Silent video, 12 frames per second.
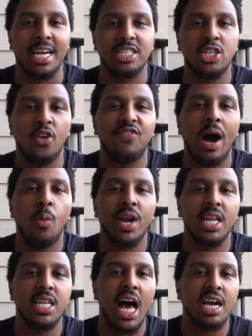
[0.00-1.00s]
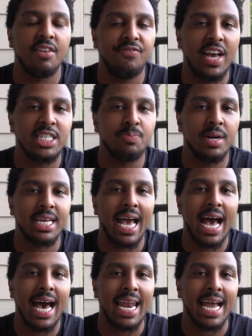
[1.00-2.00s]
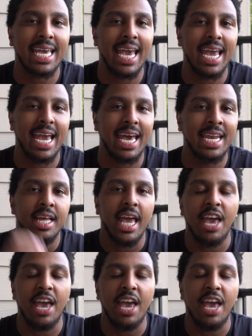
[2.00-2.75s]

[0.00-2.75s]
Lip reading: So if I want to lock a Facebook guide, I can.